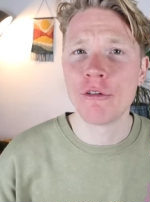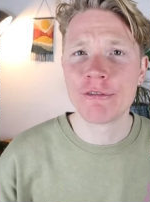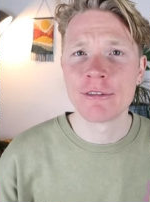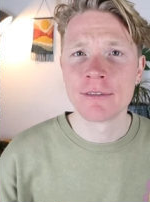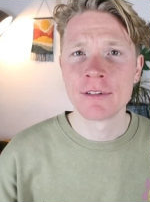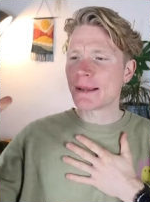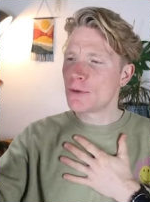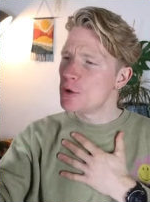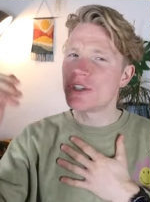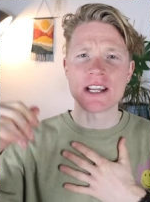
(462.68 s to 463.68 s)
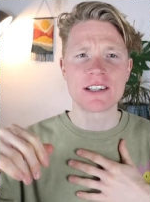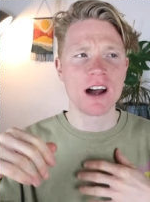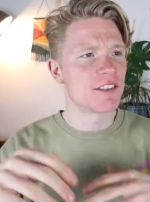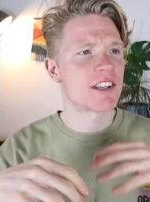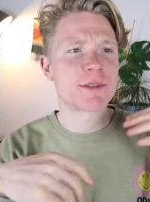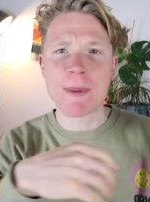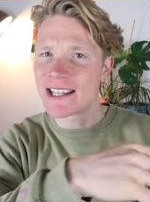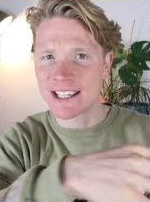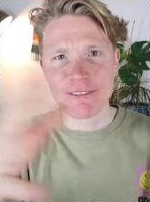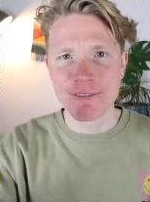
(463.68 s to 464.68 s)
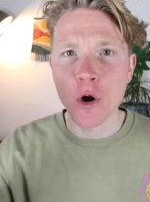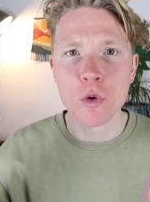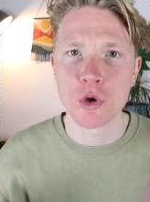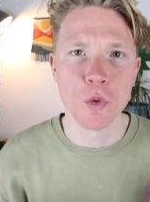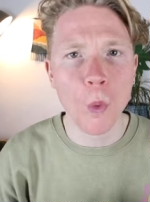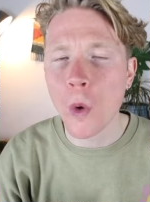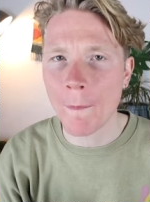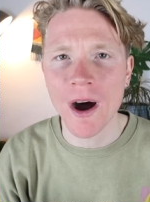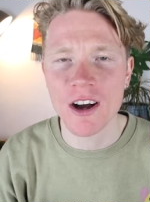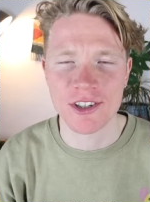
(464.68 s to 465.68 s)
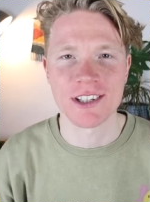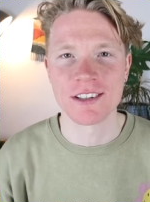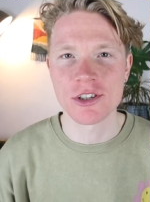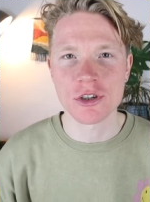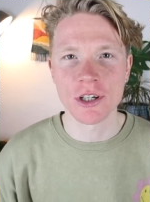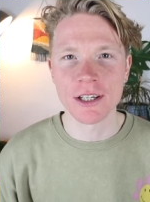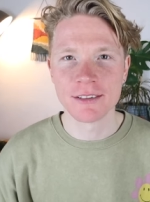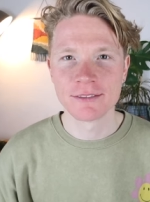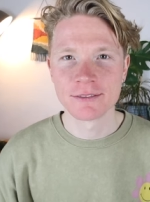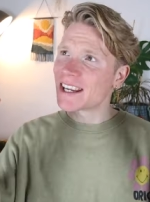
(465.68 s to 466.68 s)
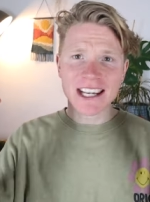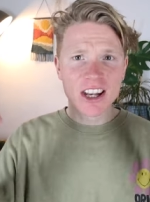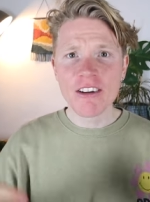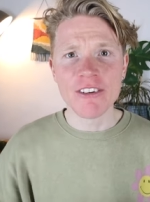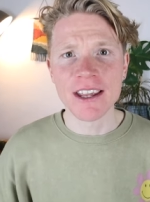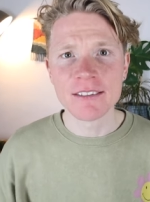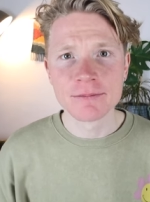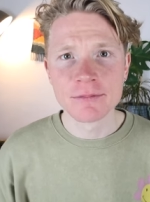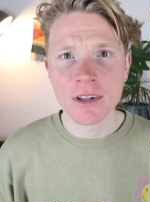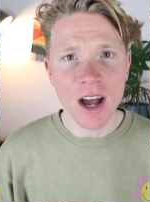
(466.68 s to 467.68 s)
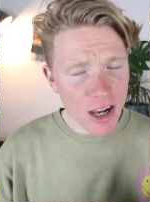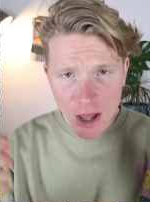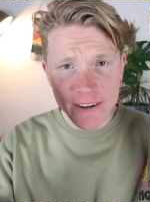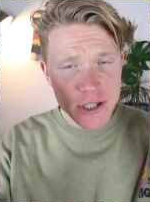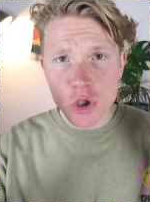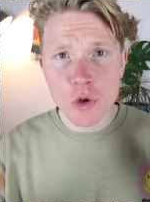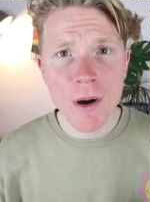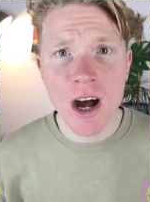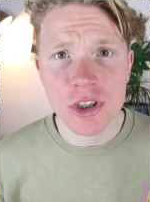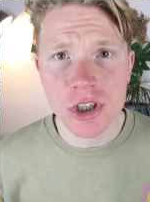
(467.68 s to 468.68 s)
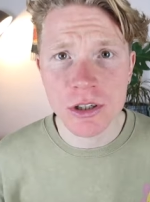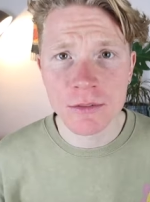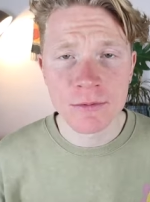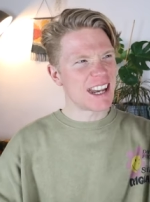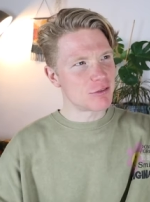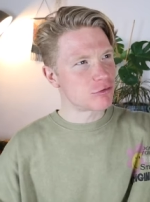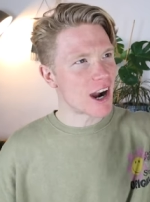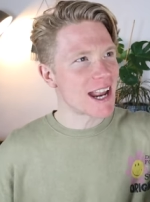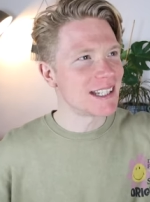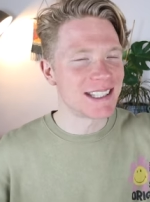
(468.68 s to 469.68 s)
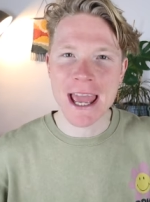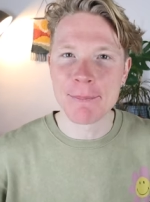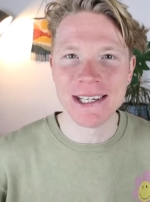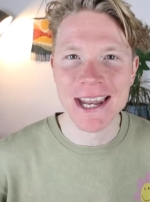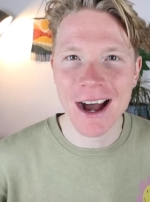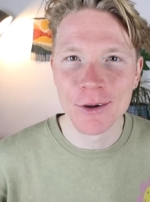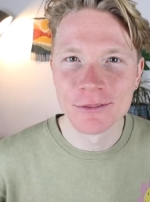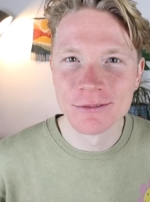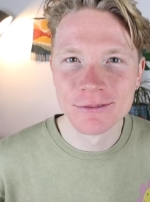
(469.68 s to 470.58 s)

of playing music to unsuspecting folk who walk past in the street. I freaking love it. I love it too much to let any rain get me down.